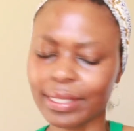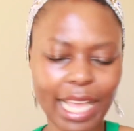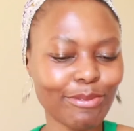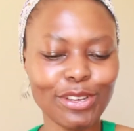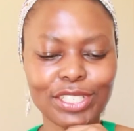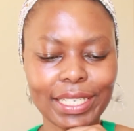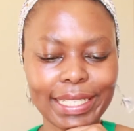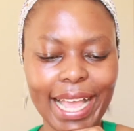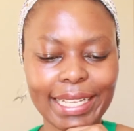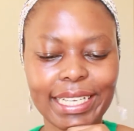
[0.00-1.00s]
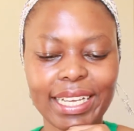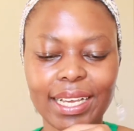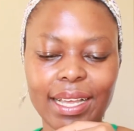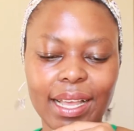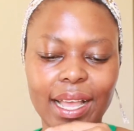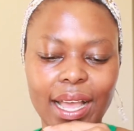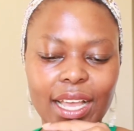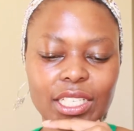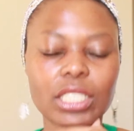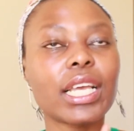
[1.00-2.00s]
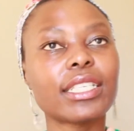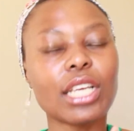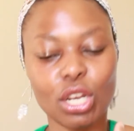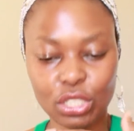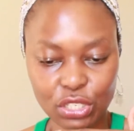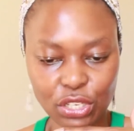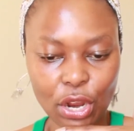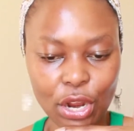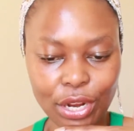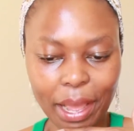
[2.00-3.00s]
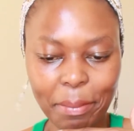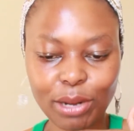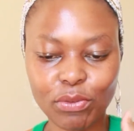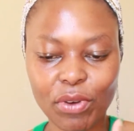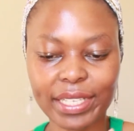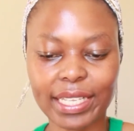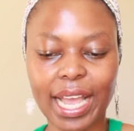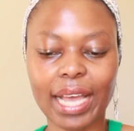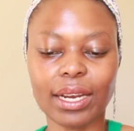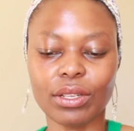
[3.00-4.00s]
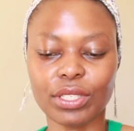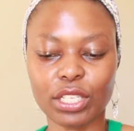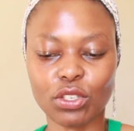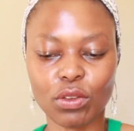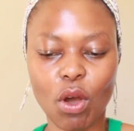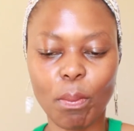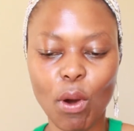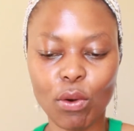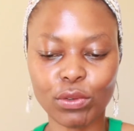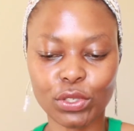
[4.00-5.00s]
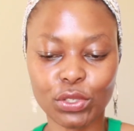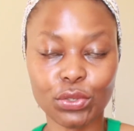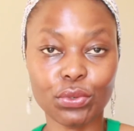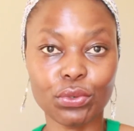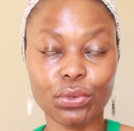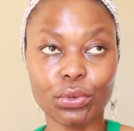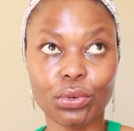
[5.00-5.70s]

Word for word: divergent tactic. She has a concern about raising adults as opposed to